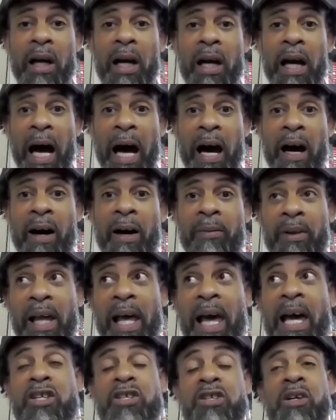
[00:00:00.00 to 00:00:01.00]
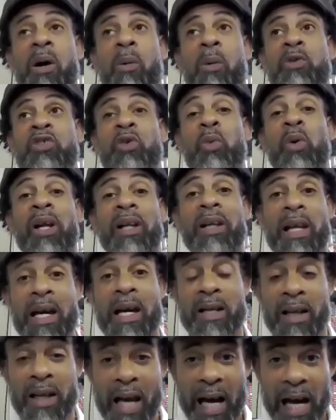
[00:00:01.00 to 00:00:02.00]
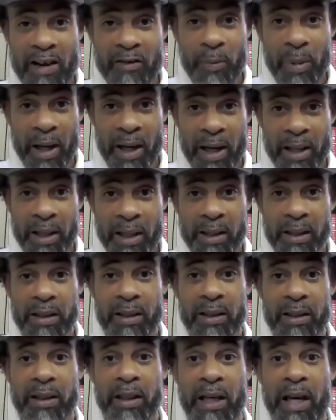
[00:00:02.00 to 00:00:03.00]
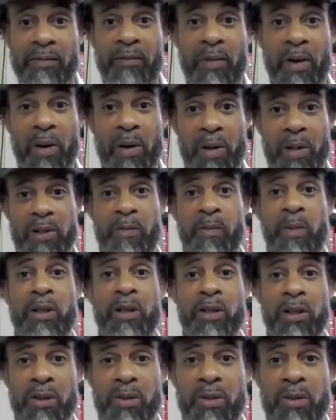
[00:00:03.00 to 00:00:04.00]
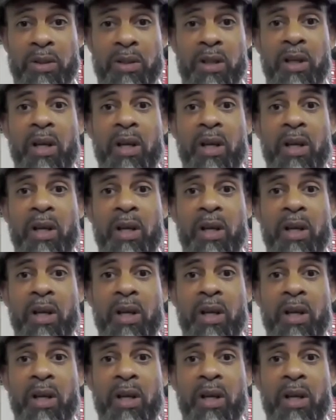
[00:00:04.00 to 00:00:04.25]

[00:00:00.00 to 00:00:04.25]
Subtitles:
Last year, I was doing a lot of live painting at various venues,